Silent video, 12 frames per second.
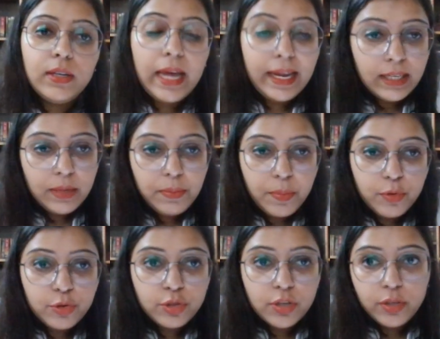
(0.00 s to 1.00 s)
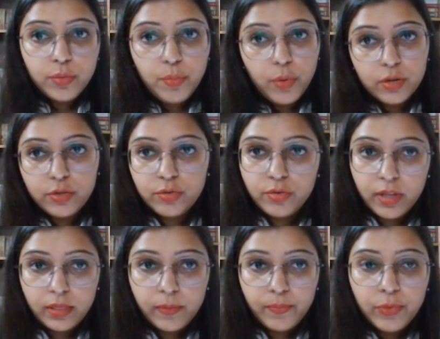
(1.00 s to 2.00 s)
Directly proportional to bond
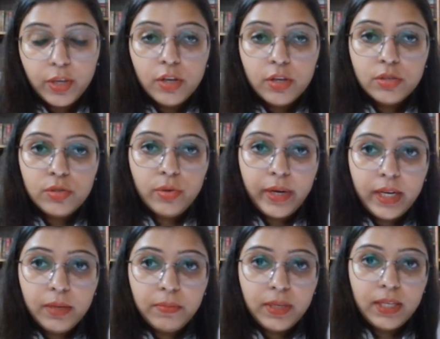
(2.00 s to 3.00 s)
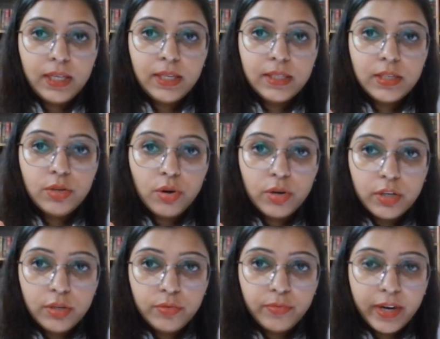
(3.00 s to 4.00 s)
strength. So it means in
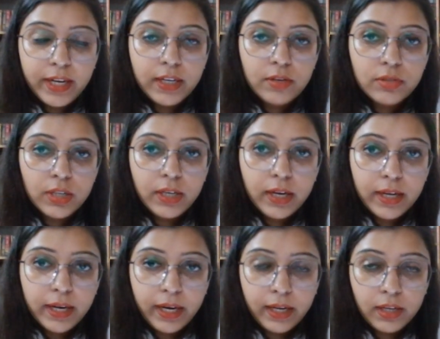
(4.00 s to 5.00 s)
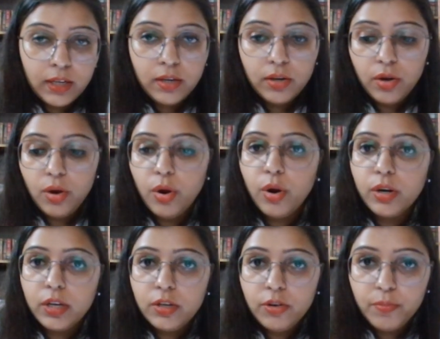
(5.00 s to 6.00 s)
order to find out the correct
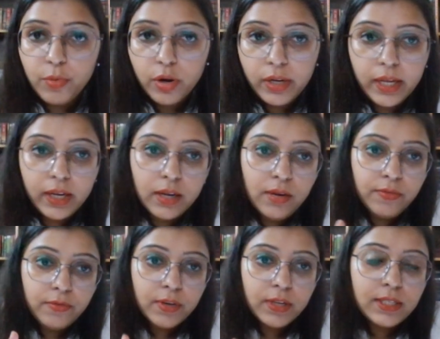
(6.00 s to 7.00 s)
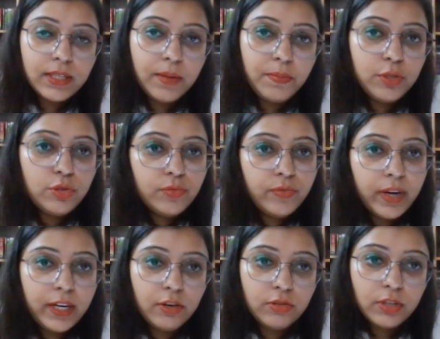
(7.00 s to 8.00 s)
order of bond angle, first step is to
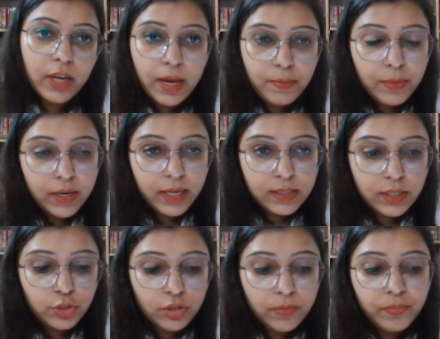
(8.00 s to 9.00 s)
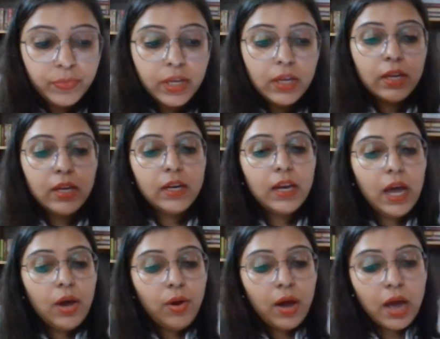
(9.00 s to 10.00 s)
find out the hybridization.
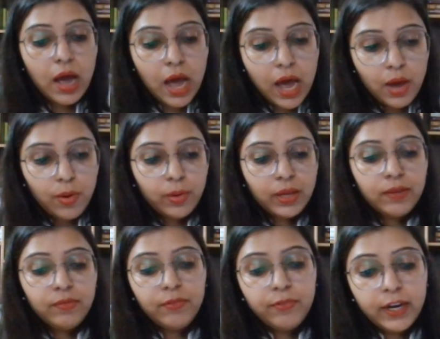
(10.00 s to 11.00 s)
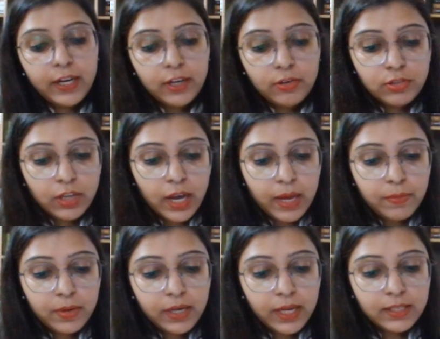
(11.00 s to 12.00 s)
Now, how can we find out the
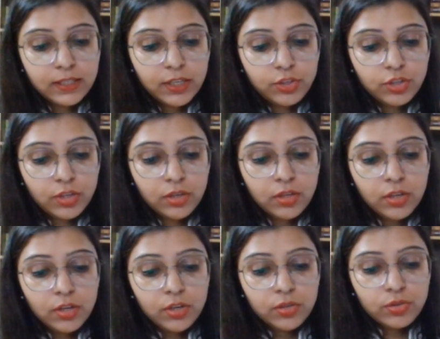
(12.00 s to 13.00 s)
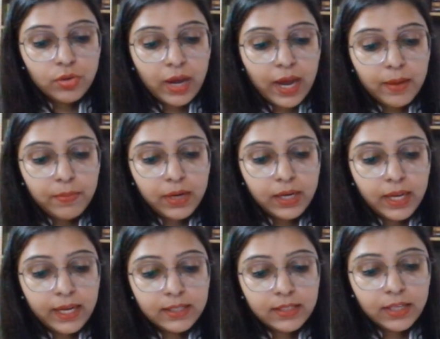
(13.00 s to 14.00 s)
hybridization? So, for
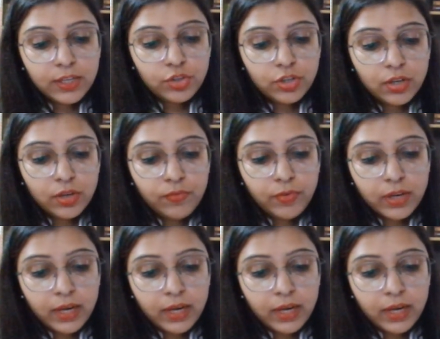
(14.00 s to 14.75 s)
hybridization,